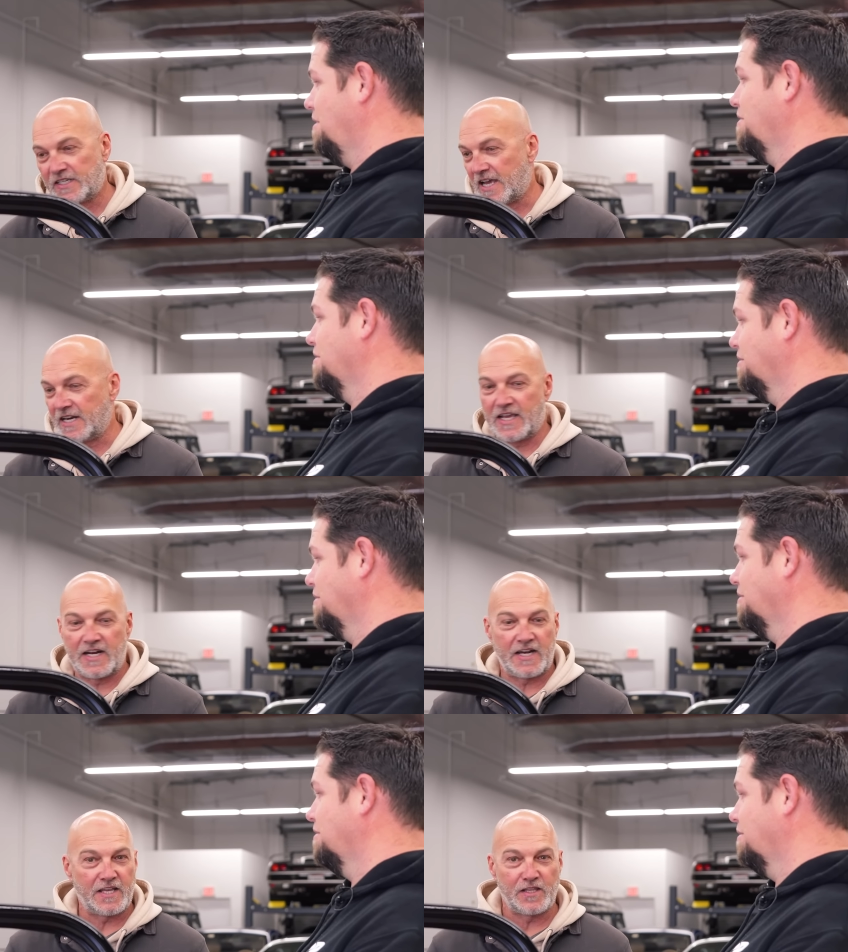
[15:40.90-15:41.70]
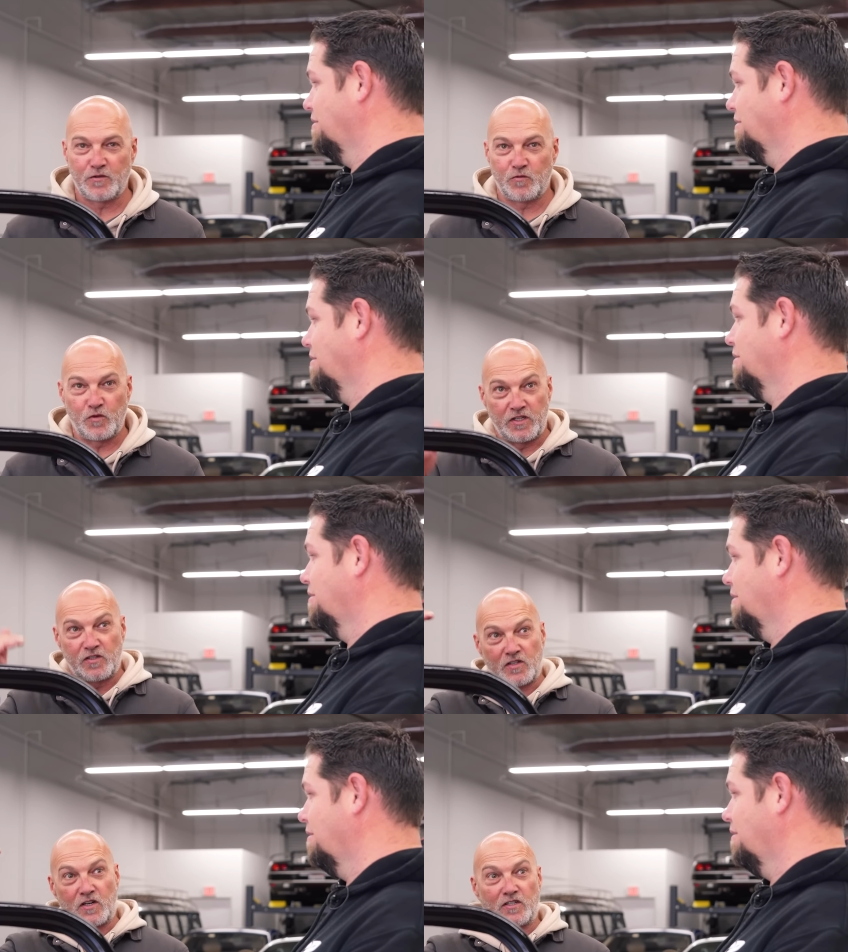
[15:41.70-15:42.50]
Speaker 1: da da da da da. That when you
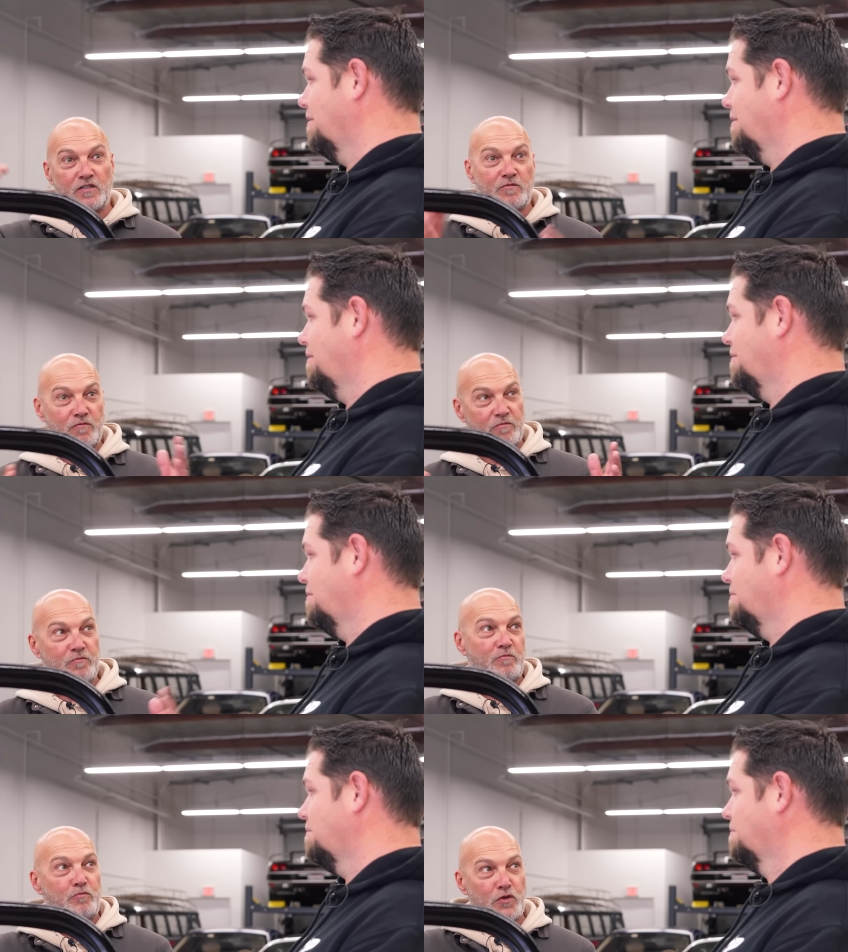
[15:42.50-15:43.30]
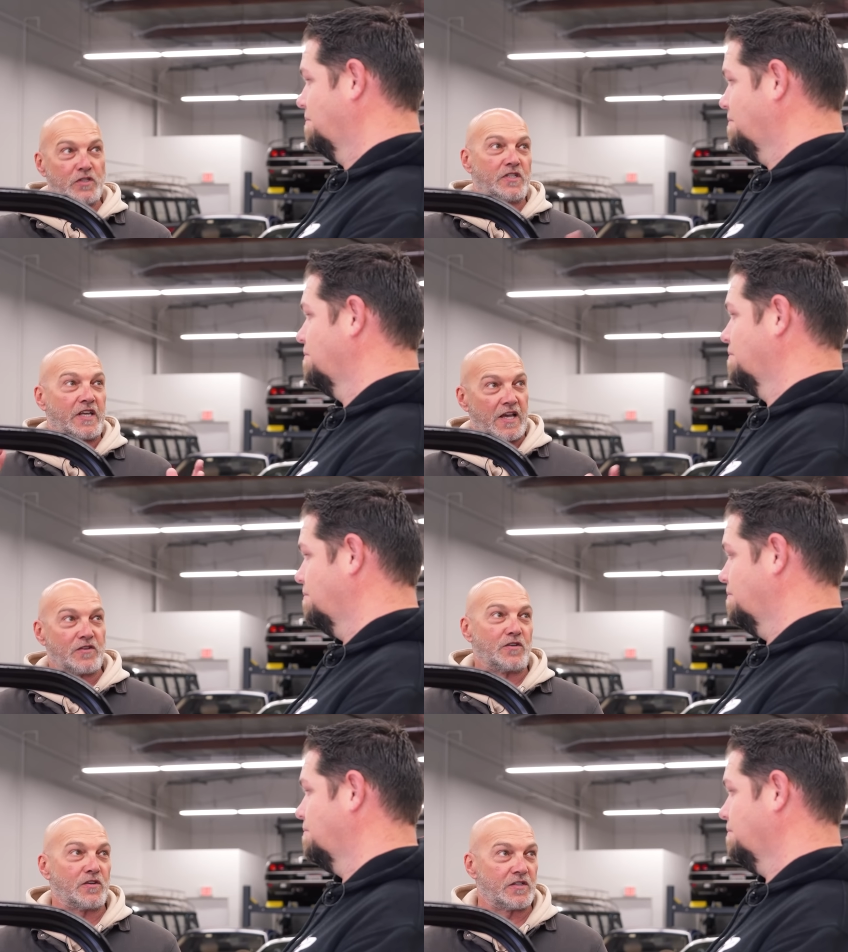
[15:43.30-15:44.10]
start to put
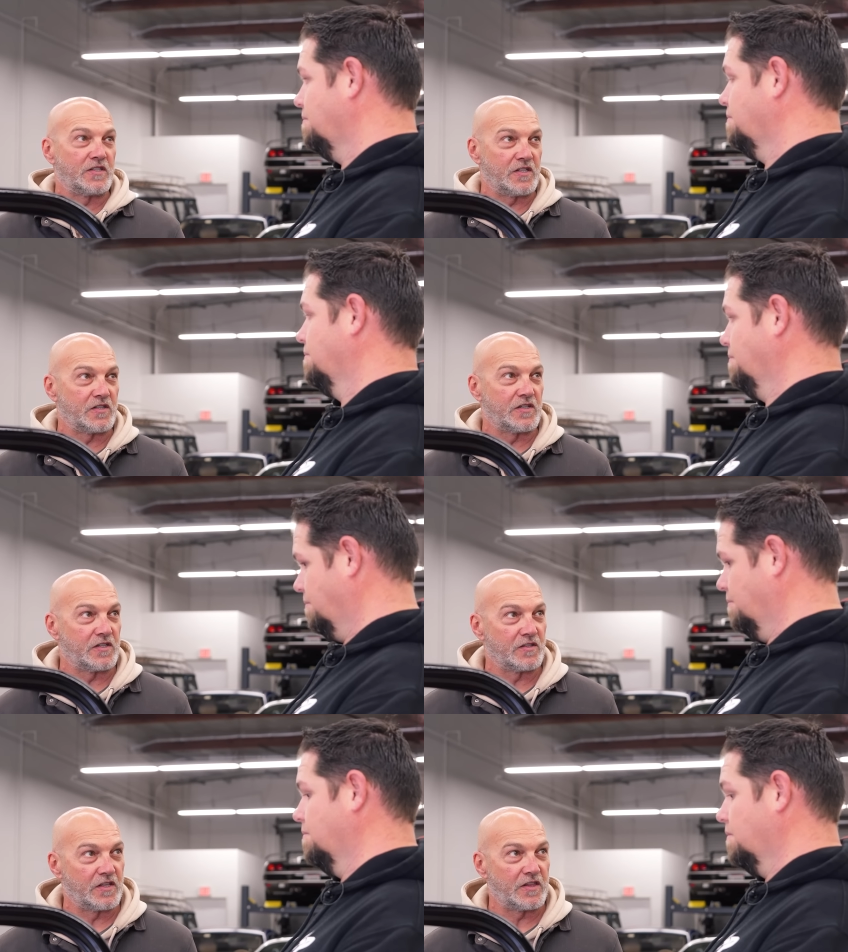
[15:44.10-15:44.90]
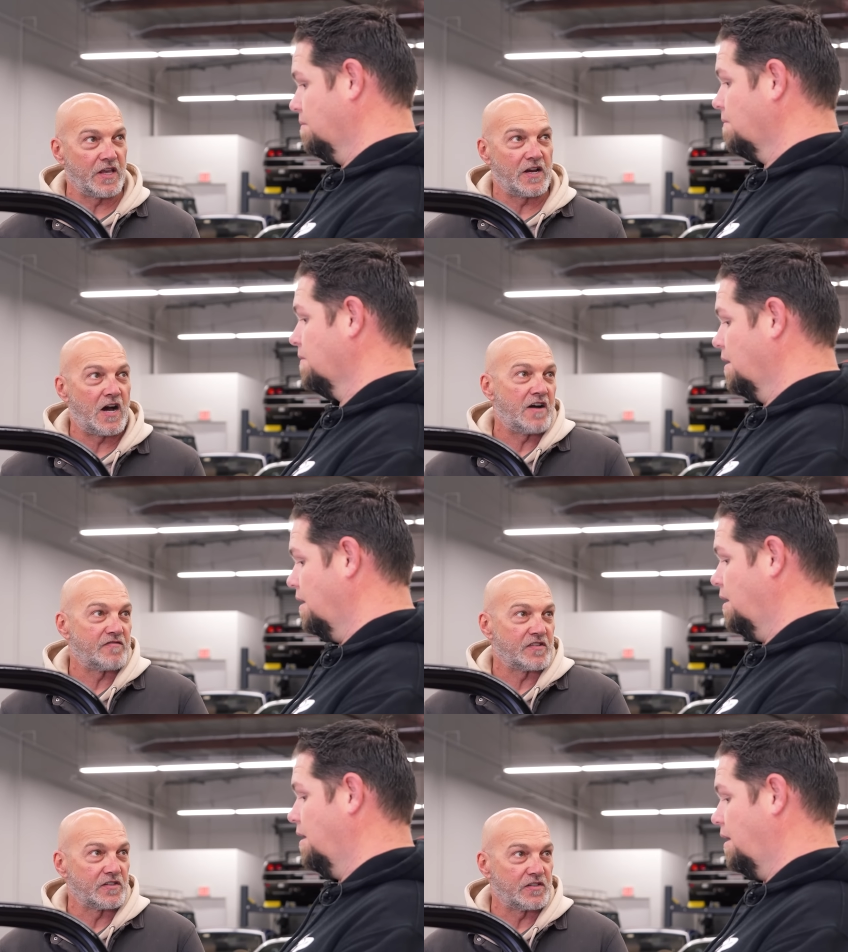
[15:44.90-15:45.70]
together your interior that they
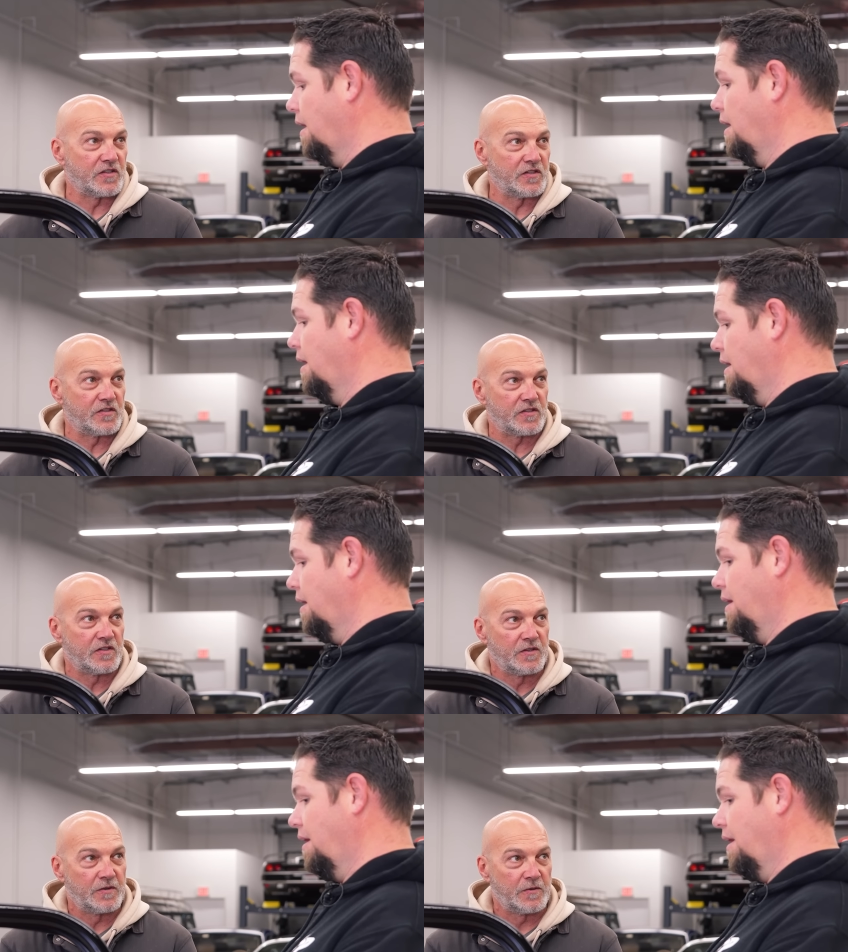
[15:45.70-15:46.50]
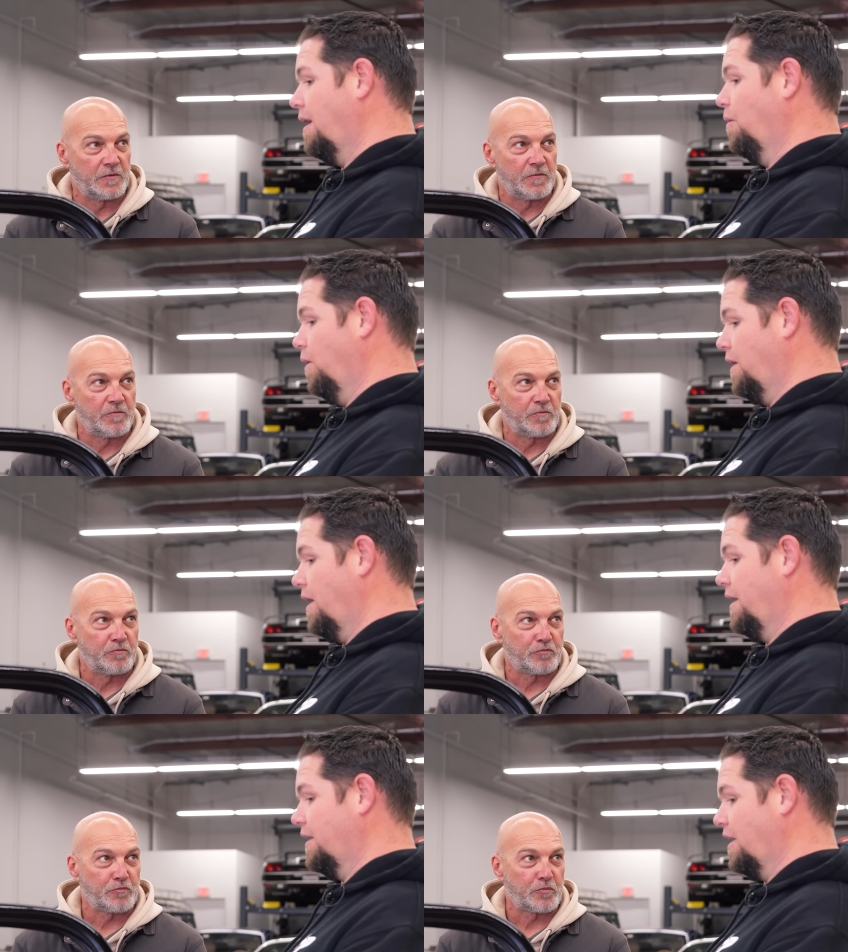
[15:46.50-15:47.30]
offer, so it's.
Speaker 2: When
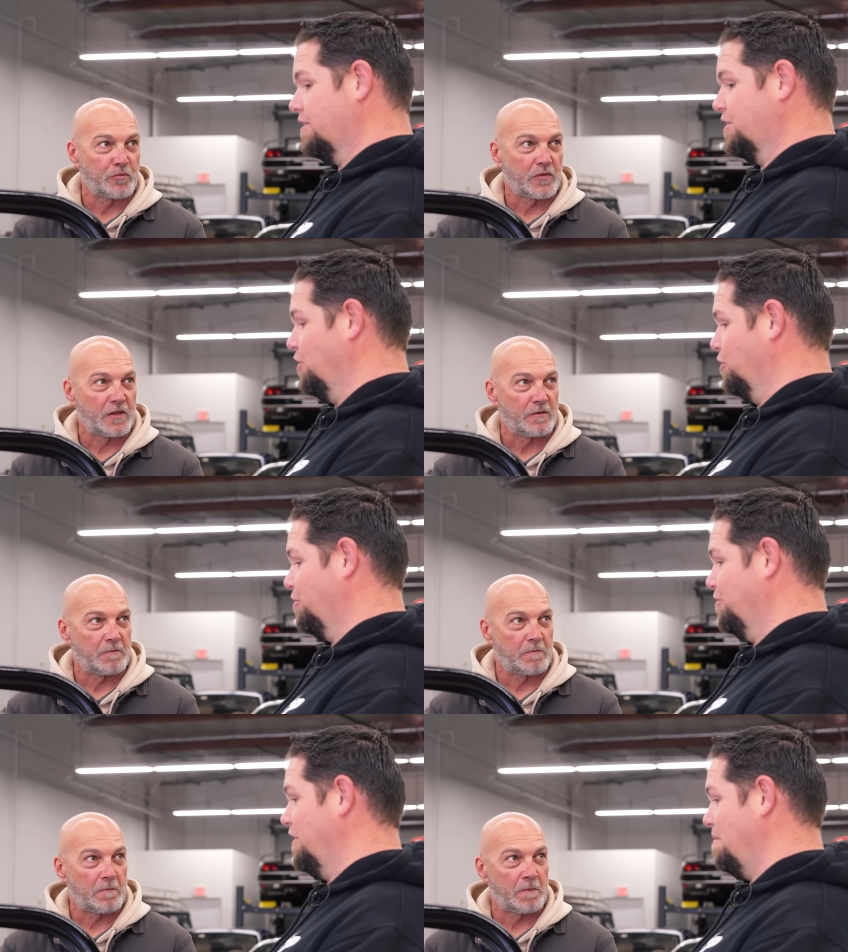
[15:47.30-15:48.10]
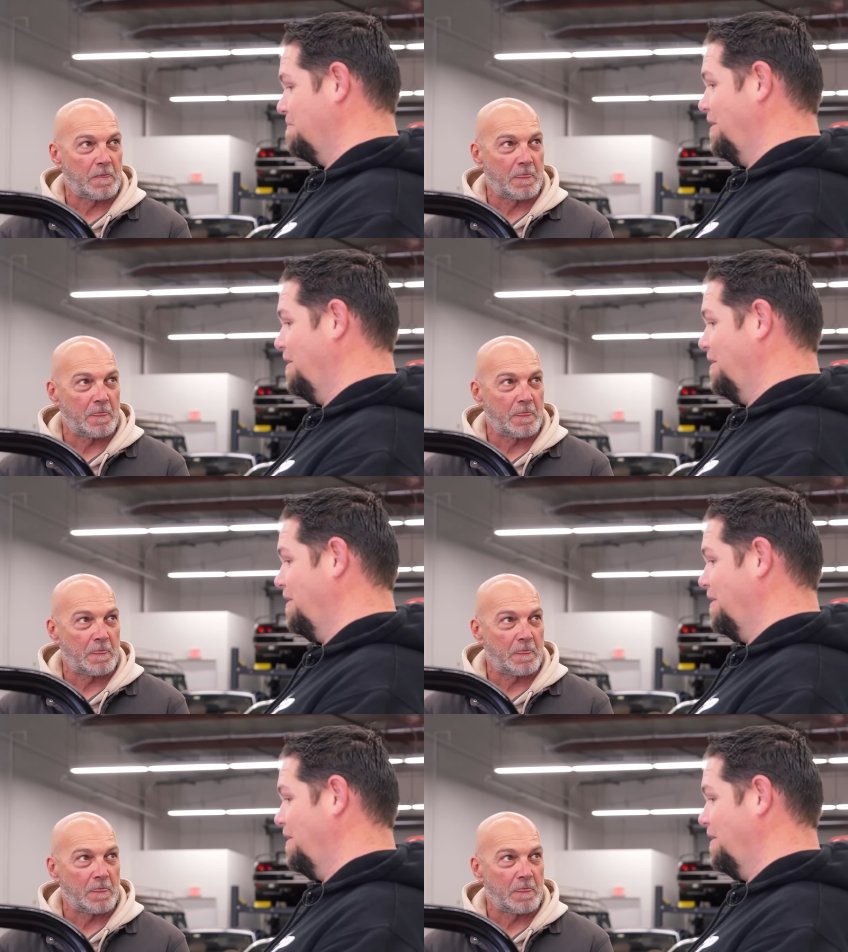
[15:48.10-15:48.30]
I got to go through that